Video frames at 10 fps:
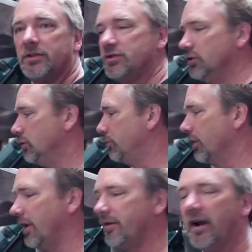to put
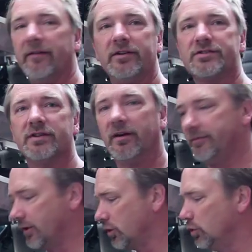other heavier stuff,
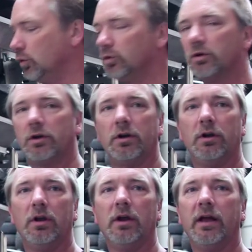your cooler,
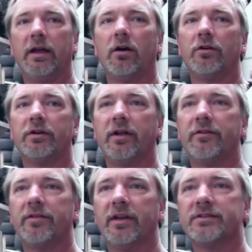and all your other
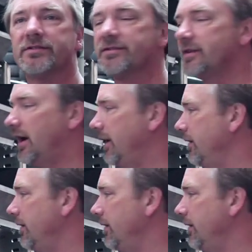things inside.